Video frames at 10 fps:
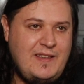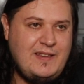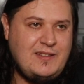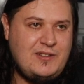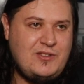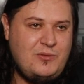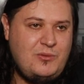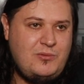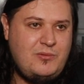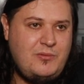too.
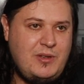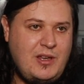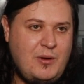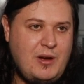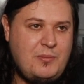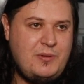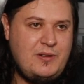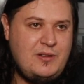Ooh, we can go up.